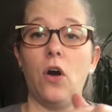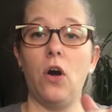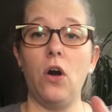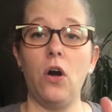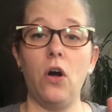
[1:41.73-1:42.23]

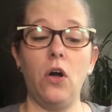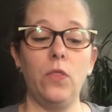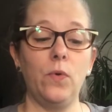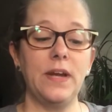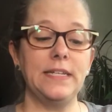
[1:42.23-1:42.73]
all
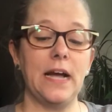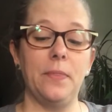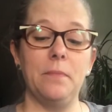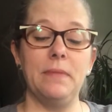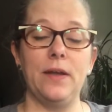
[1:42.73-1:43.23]
the way down
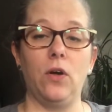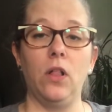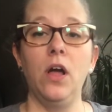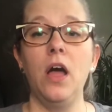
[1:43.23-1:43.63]
the middle.